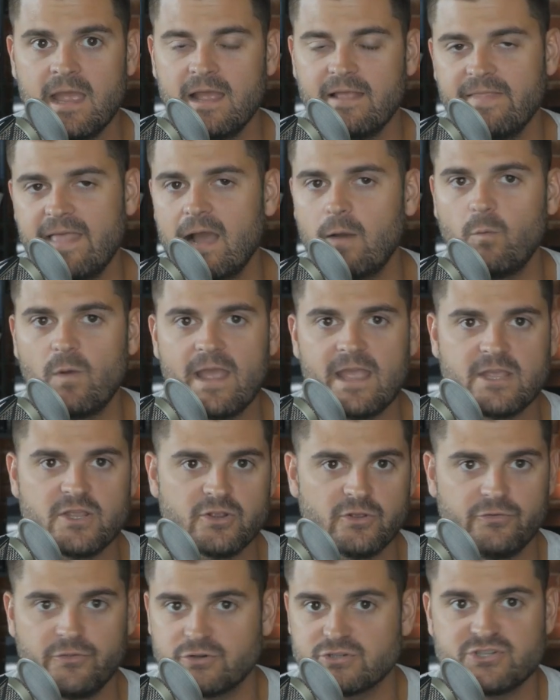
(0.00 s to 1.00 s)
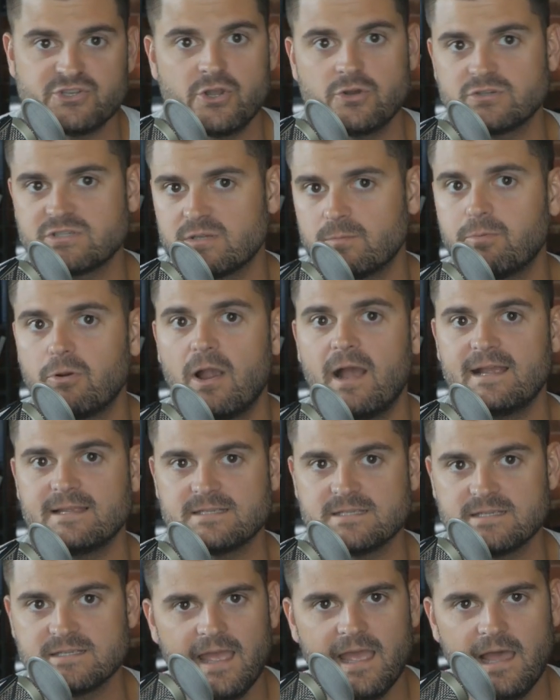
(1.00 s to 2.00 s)
That way there's no
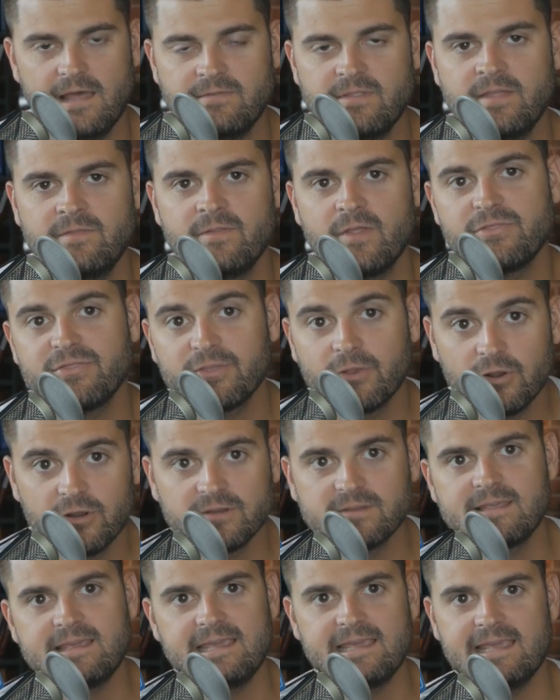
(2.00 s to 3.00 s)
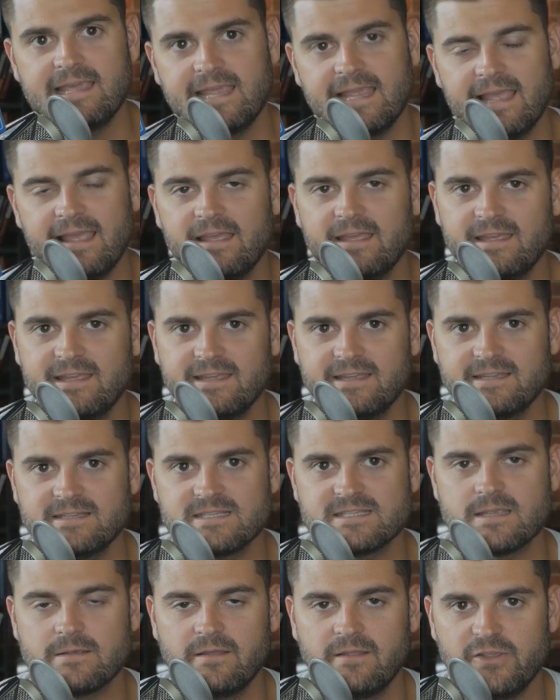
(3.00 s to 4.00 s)
surprises. And then the third key
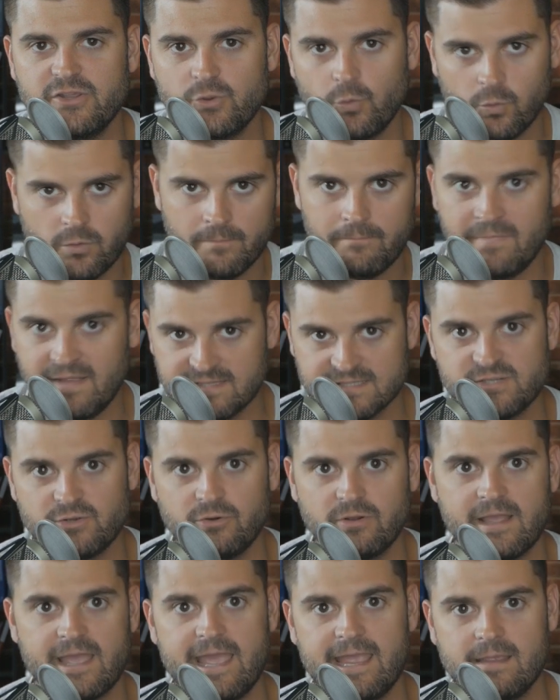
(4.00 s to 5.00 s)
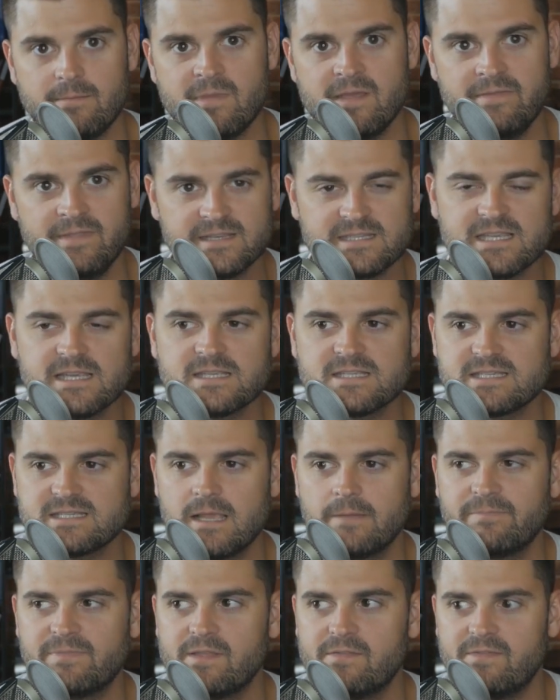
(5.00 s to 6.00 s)
is your mental game. And this is
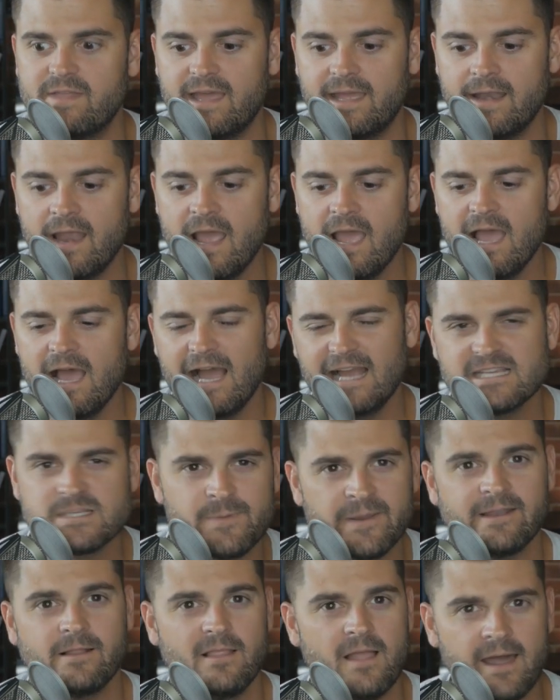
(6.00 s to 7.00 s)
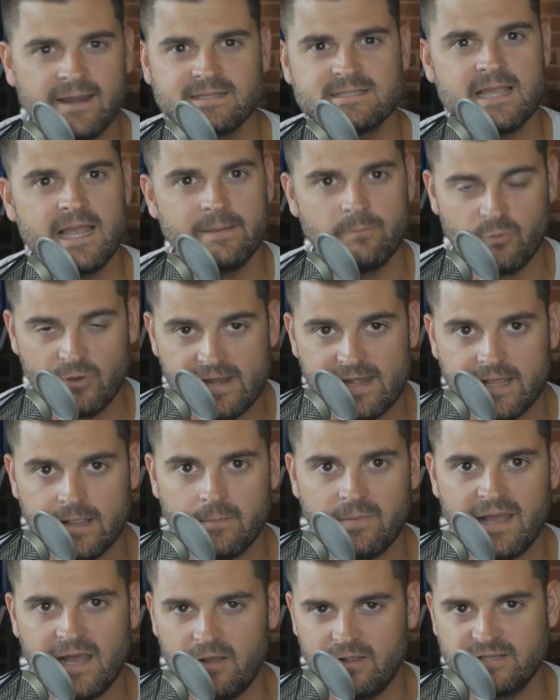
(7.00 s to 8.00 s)
something that I spend a lot of time reading
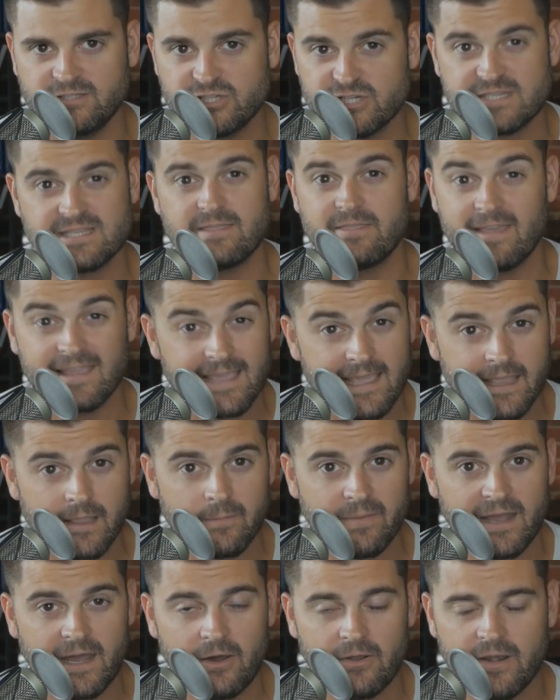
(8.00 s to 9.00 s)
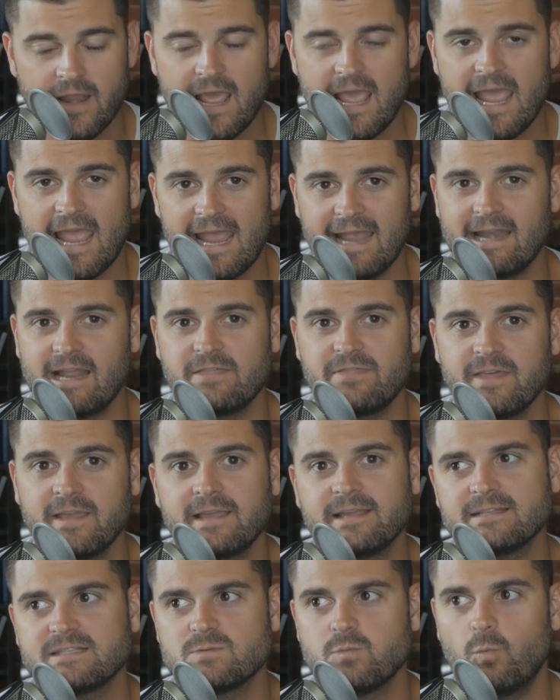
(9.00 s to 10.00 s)
about and just thinking about. And I think
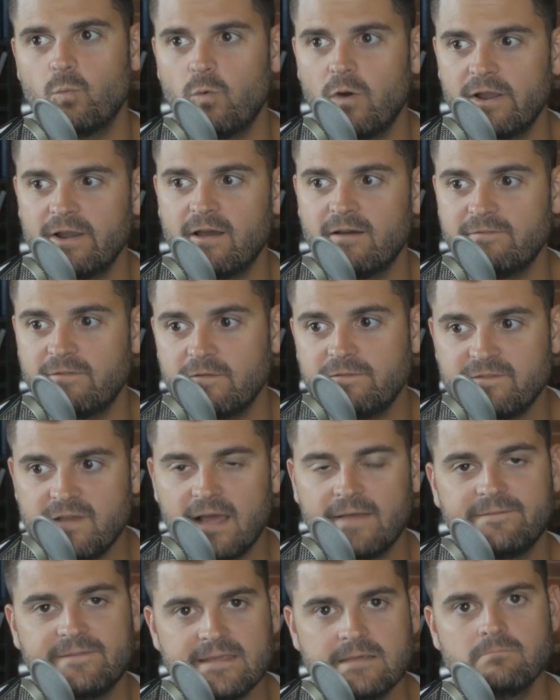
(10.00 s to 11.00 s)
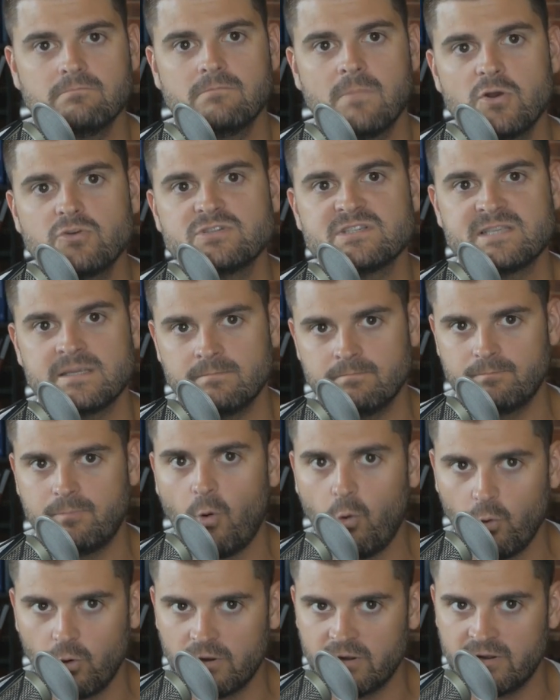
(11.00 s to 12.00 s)
it's one of, if not the most
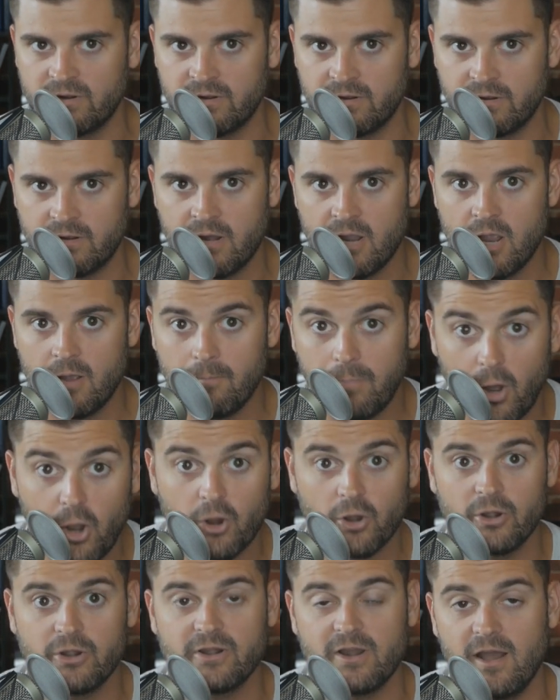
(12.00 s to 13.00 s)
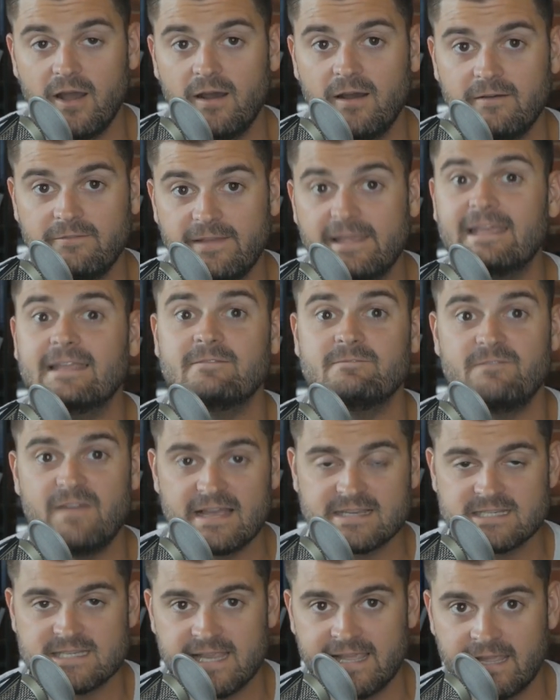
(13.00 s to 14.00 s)
important part of
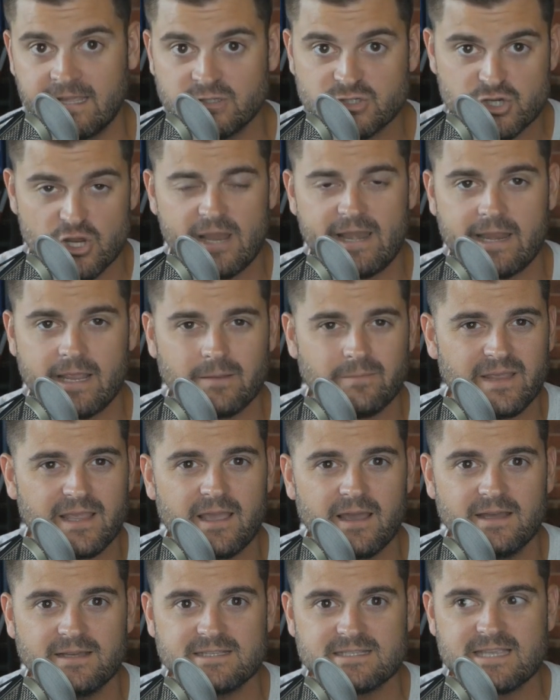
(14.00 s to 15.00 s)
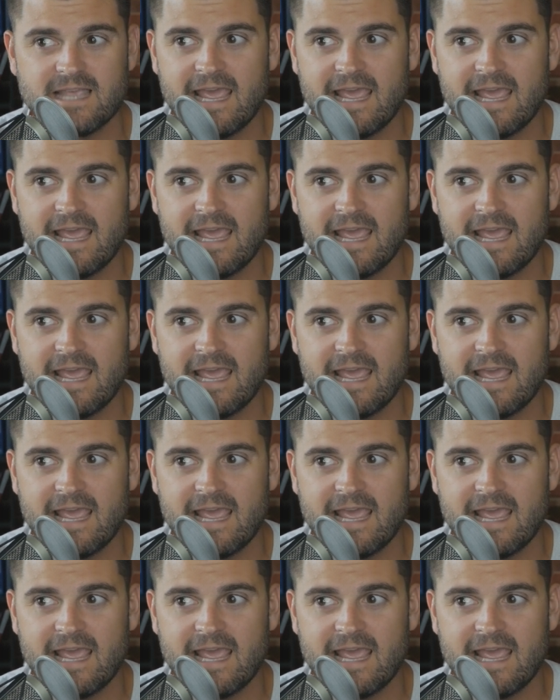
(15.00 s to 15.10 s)
investing and trading, because